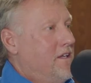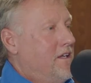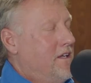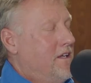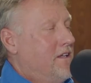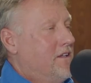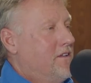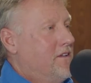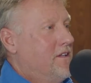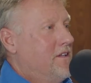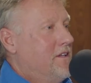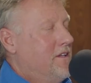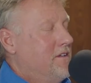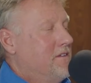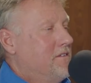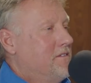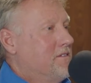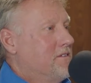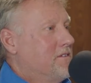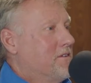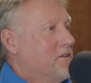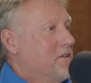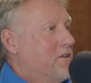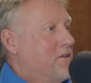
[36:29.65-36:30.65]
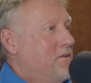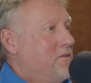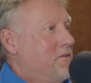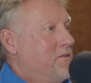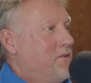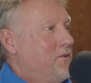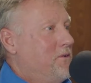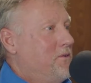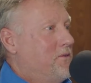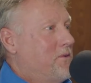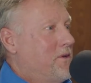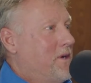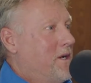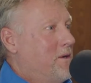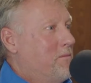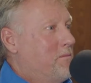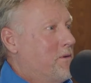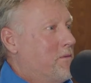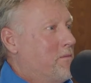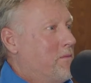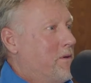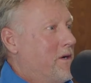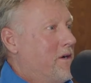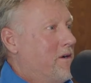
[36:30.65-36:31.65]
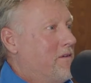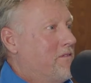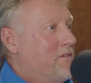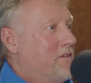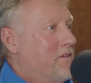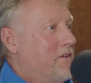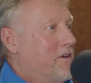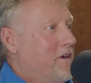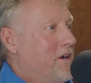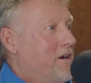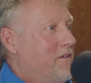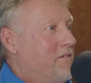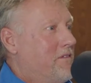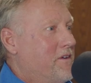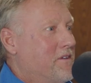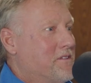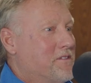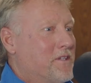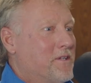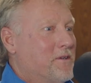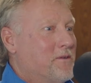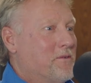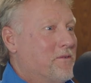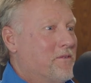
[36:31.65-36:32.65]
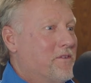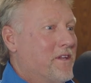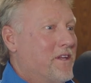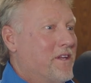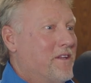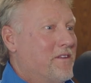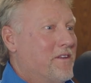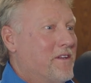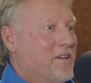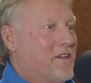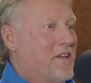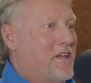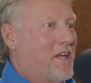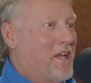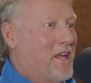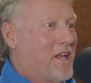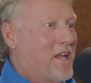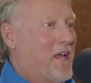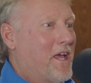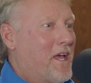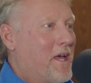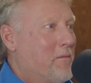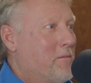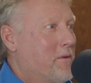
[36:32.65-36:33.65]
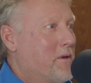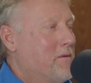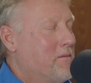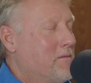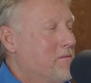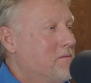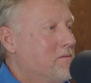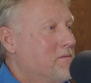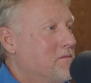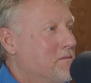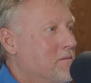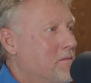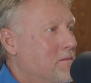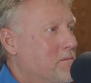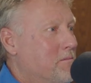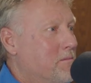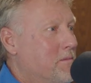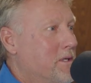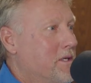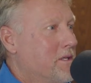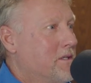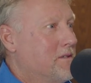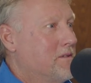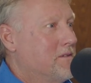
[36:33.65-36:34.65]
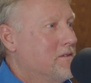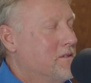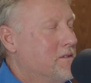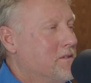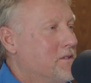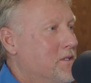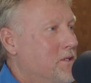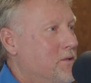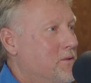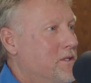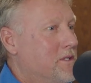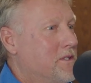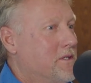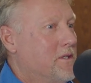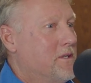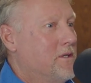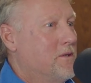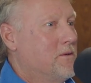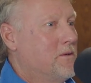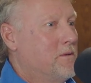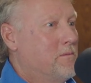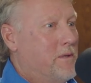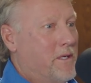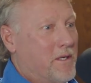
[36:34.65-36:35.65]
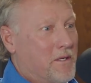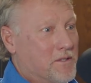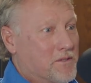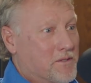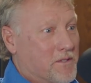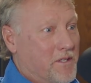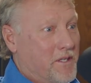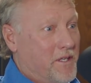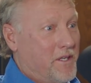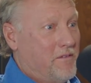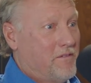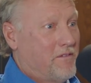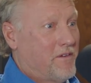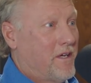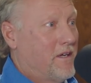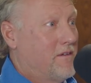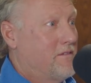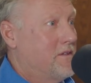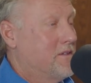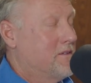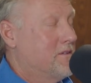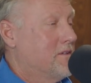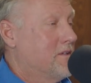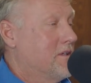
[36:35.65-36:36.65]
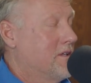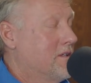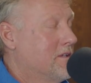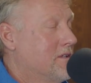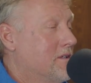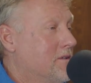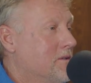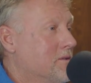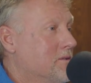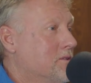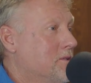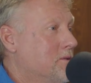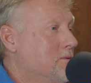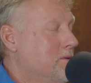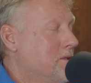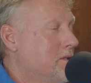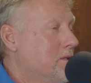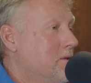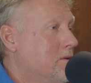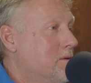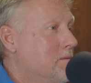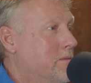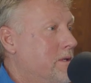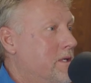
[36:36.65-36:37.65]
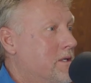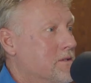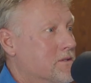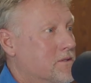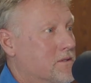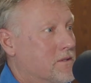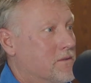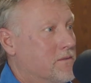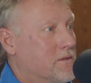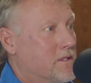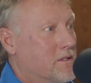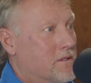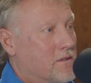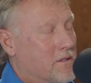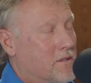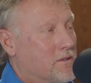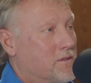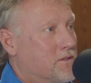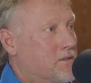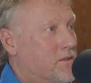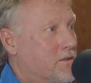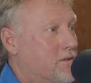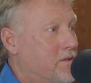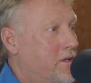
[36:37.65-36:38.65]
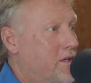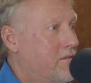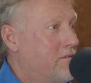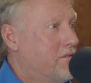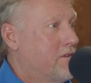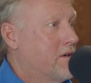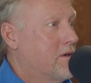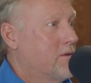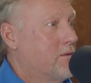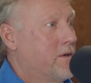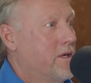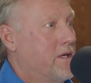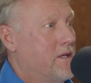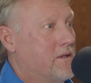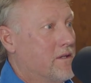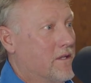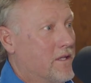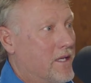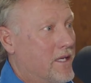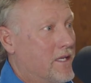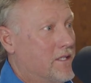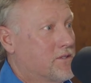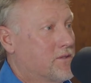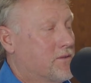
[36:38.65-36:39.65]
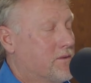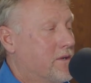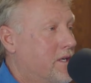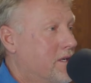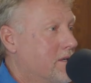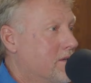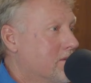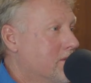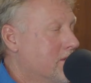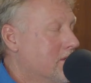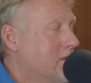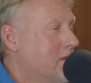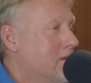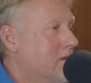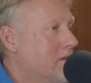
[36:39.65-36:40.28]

Yeah, I think, Dirk, you try to prepare for every single thing that can happen, but who would know a bear's going to eat 500 hot dogs? Who would know a bear's going to run across 13 fairway in the last round?